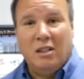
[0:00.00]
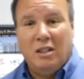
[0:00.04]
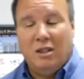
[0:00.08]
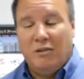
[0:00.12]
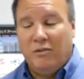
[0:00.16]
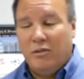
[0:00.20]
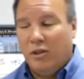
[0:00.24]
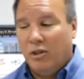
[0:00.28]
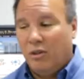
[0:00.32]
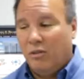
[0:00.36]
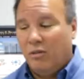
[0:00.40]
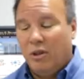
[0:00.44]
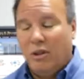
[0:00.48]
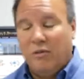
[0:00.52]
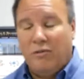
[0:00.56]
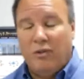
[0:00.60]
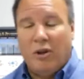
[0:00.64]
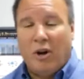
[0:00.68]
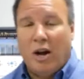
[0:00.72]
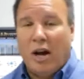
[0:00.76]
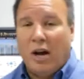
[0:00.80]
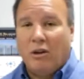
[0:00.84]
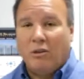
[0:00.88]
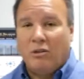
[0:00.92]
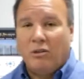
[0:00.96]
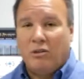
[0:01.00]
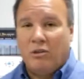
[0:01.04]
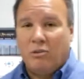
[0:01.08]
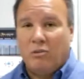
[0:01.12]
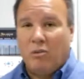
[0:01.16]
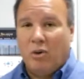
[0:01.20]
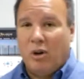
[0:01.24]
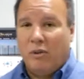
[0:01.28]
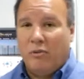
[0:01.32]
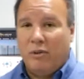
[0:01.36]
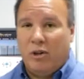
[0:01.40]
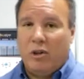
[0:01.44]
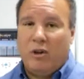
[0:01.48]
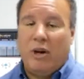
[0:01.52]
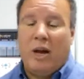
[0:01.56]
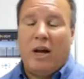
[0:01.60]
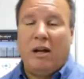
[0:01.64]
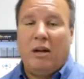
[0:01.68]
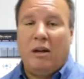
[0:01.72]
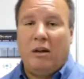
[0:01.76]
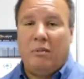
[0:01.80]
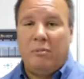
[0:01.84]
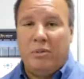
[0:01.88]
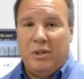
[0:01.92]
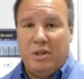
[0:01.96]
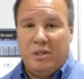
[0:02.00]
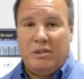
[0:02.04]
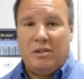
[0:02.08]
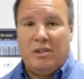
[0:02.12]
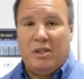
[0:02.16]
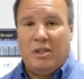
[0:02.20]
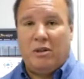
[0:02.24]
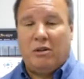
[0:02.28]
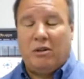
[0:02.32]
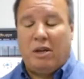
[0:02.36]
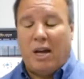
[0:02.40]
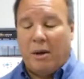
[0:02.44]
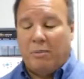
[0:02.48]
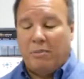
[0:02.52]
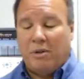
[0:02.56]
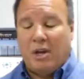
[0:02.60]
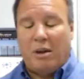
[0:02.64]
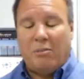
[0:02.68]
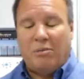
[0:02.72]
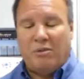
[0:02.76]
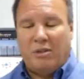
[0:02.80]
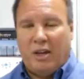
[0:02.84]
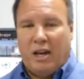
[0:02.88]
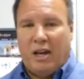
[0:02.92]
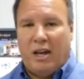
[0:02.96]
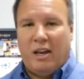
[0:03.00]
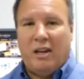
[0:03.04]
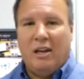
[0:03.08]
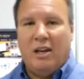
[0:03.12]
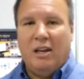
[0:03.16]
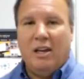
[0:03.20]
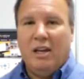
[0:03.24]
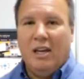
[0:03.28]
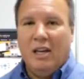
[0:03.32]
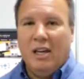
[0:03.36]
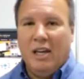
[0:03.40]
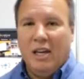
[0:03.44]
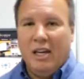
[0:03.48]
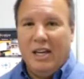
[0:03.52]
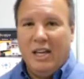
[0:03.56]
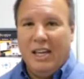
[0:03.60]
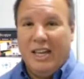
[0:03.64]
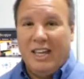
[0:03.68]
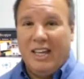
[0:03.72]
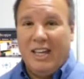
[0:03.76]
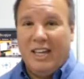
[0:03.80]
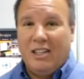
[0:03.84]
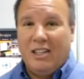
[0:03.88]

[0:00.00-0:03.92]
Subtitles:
If your house or wherever your PC or laptop's at, it